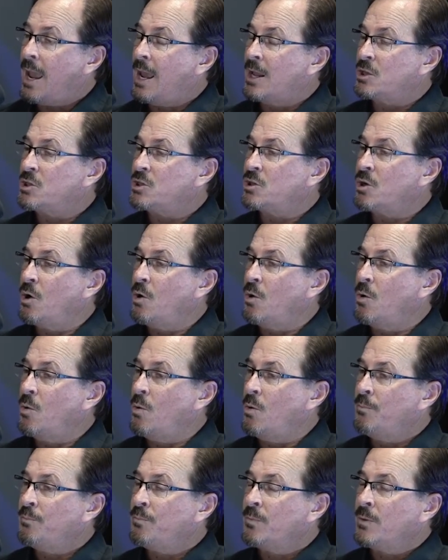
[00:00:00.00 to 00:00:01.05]
And
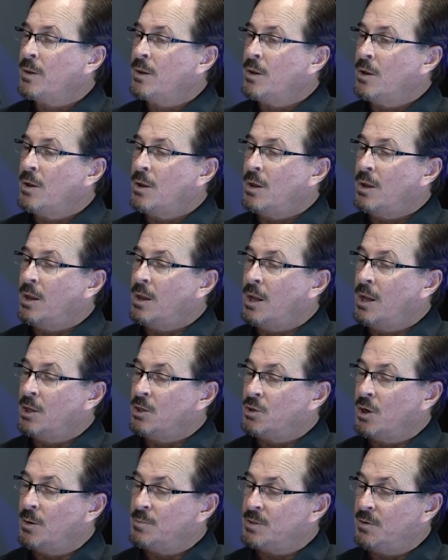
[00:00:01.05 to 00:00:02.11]
so, in
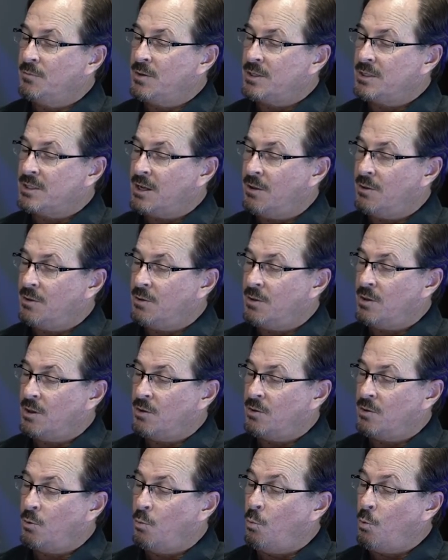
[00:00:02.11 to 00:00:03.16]
terms of
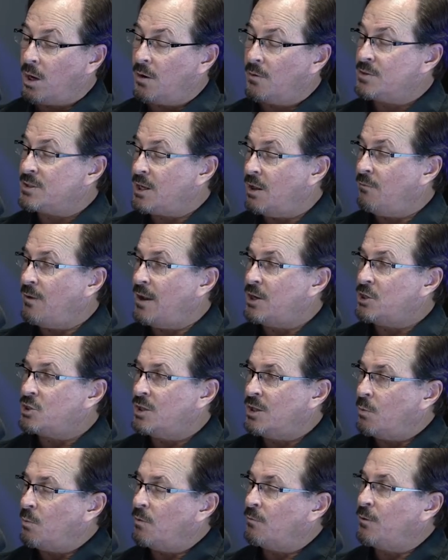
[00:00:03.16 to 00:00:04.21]
the, the work of
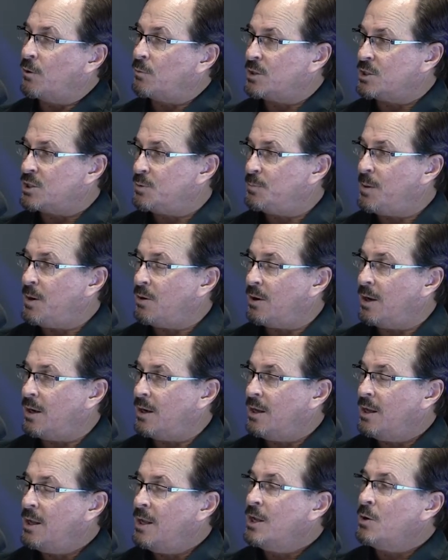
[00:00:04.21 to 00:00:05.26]
salvation that we're filled with the
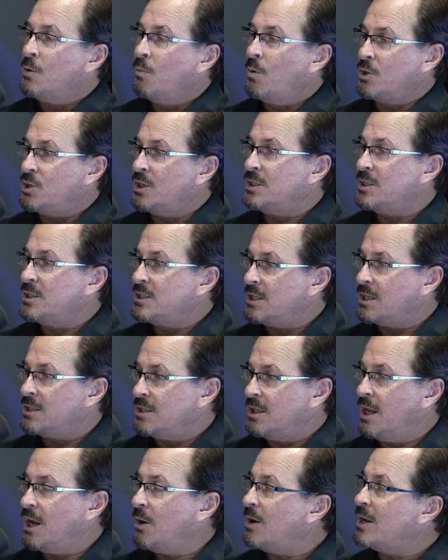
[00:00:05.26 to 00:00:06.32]
spirit, what Jesus does
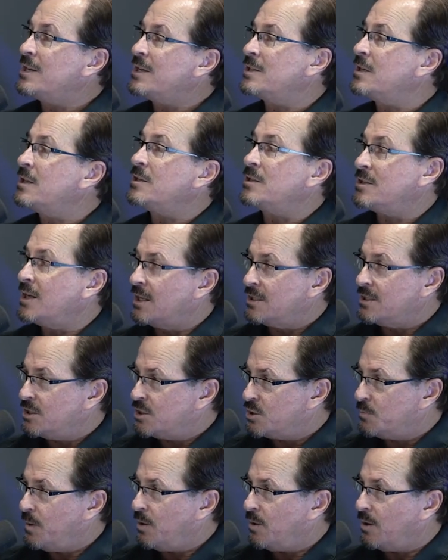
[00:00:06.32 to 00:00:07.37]
there is sends the
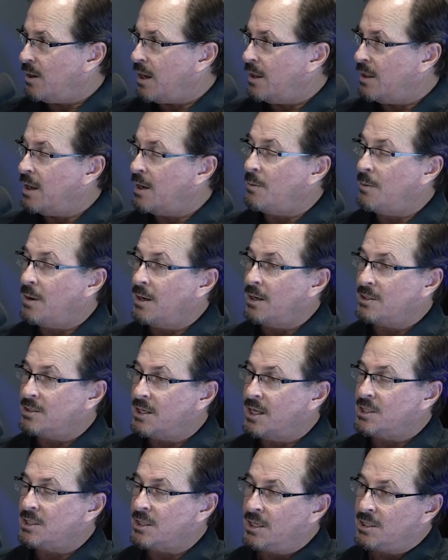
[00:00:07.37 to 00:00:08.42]
Spirit, and then mm-hmm. in a
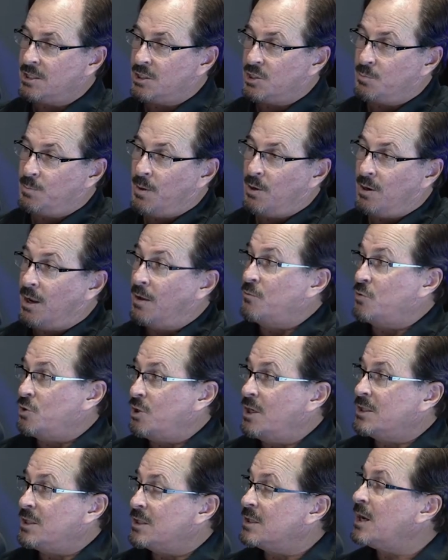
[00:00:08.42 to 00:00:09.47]
sense, it's the Spirit of
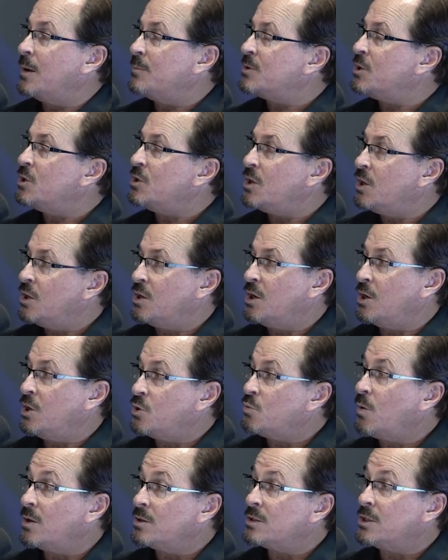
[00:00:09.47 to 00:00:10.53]
Jesus comes and, and, mm-hmm. and,
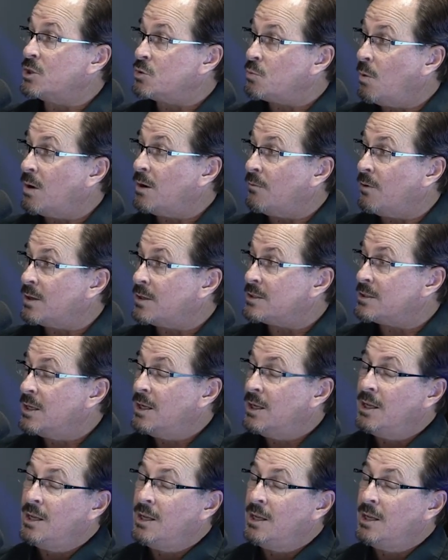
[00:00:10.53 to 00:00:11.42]
dwells each one of us.